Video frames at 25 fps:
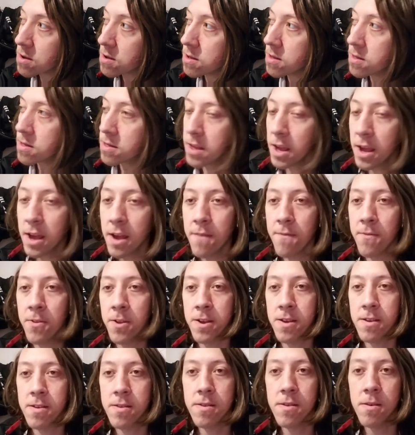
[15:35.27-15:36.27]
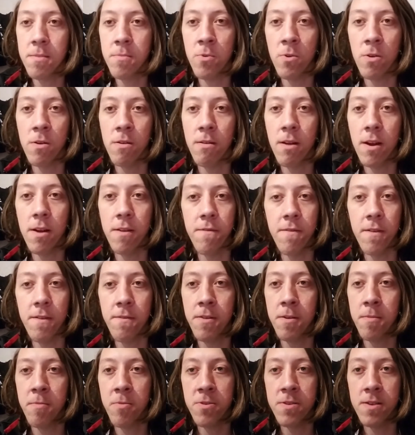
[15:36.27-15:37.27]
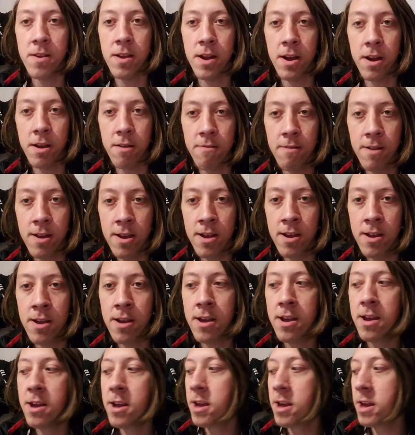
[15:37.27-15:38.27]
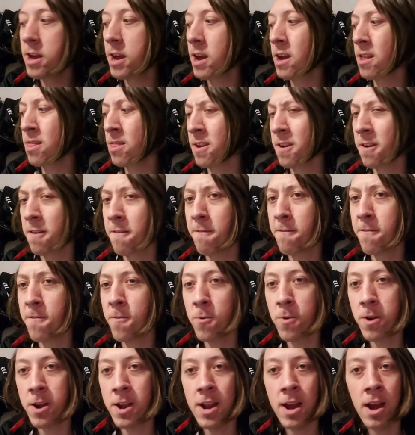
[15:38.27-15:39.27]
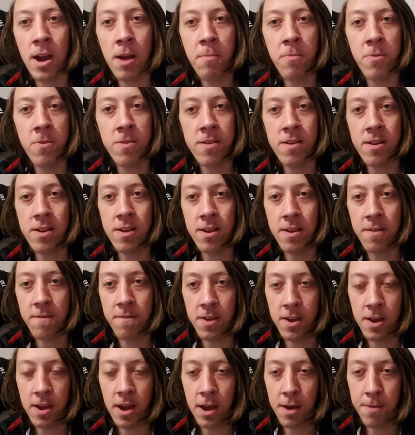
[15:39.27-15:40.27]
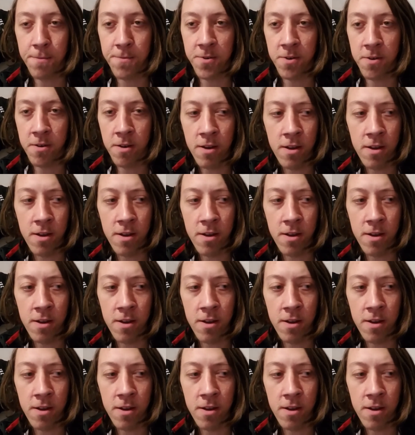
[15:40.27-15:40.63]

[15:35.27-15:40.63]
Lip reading: they have like somewhere around 50% equity and like 49% EV captured.